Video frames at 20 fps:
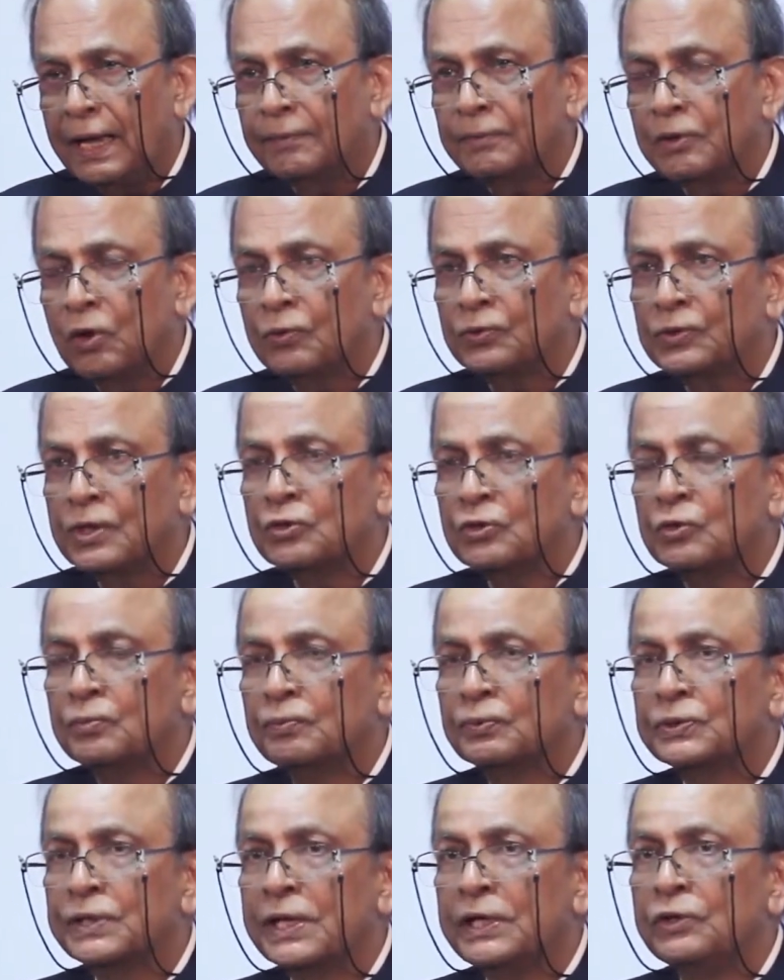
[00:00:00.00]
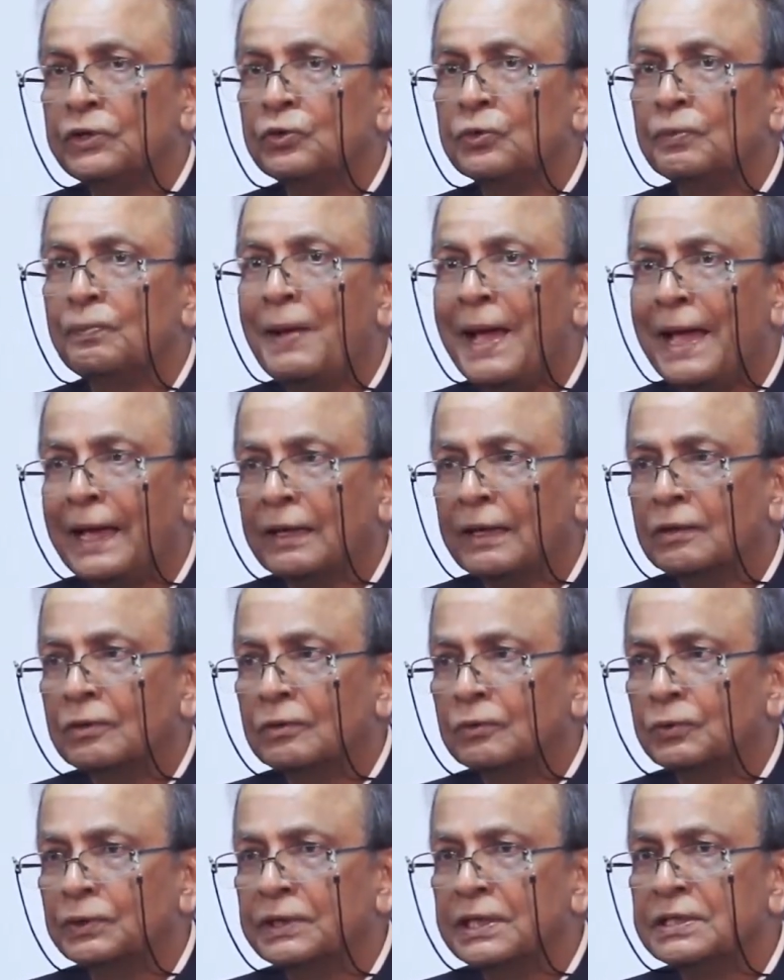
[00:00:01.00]
I have the option to sell you
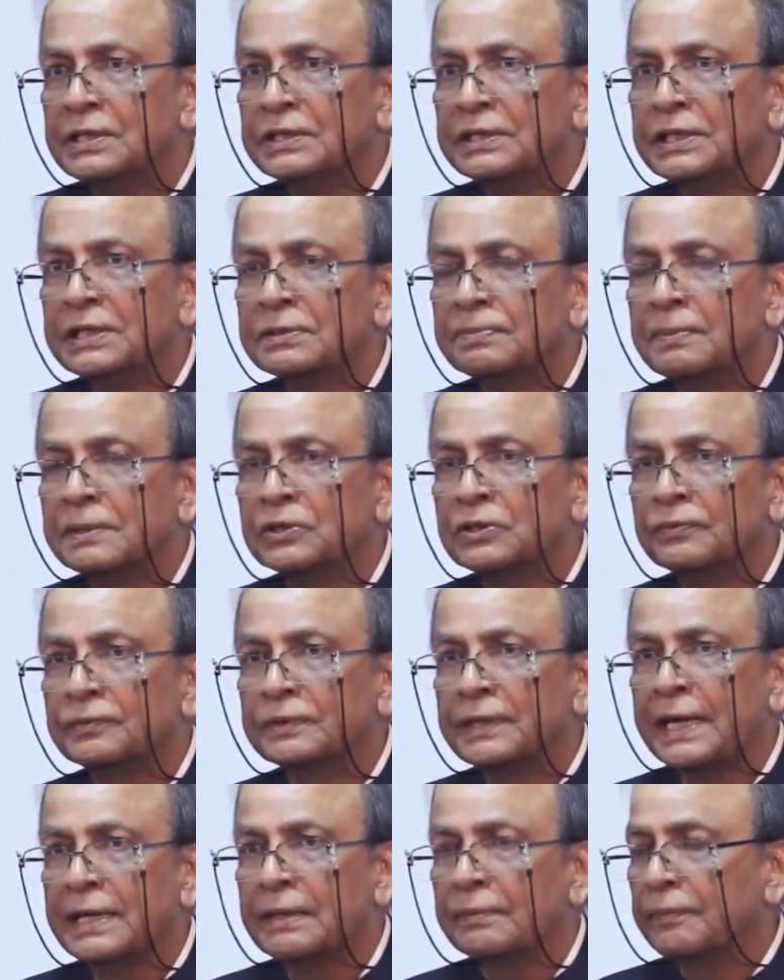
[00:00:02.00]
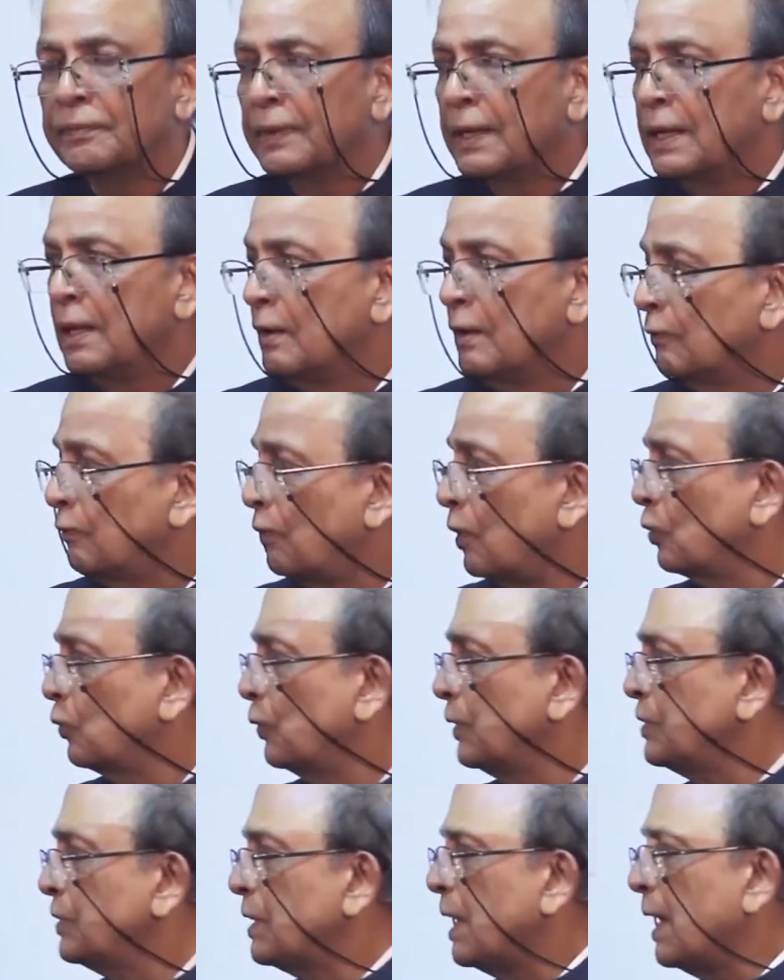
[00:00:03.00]
back within this much of time,
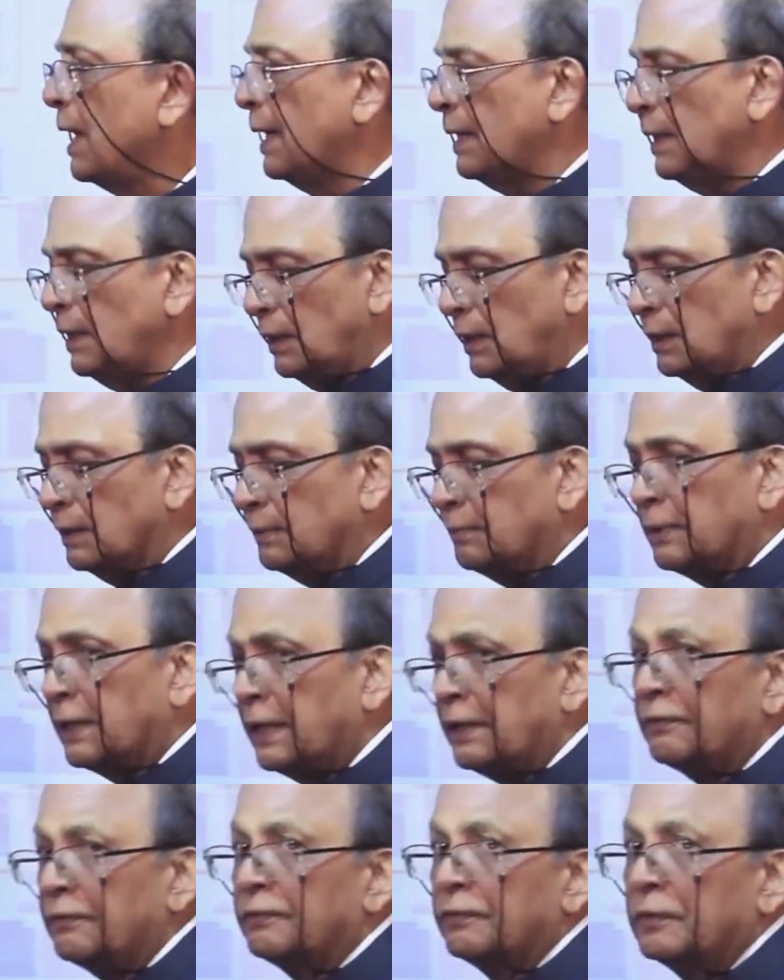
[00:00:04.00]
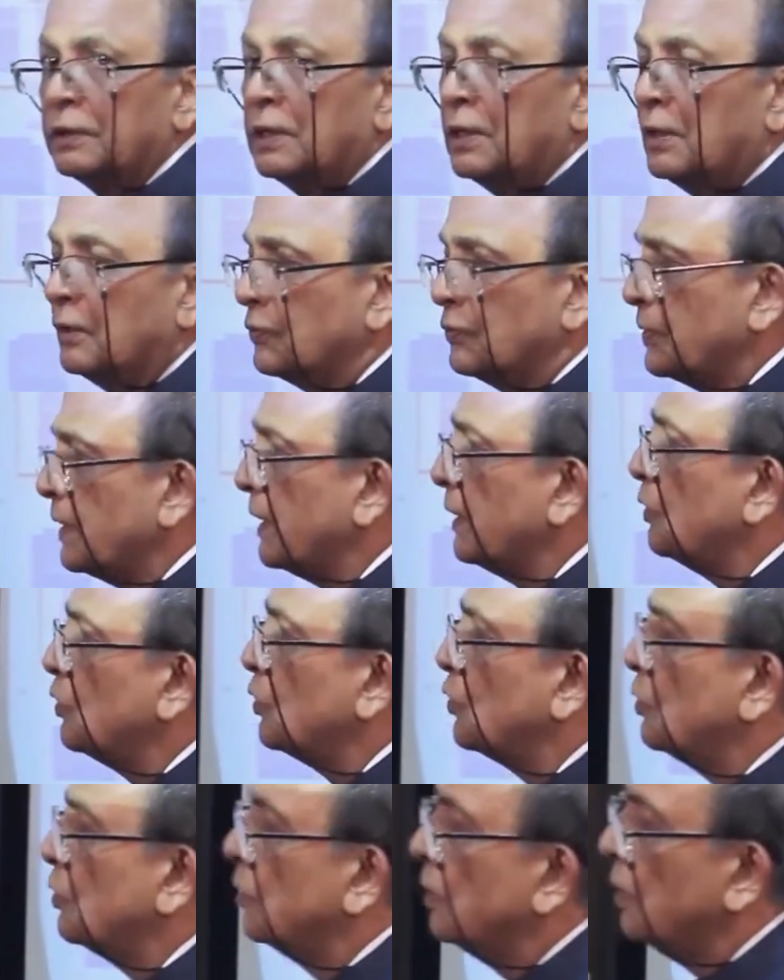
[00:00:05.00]
for which I give, say,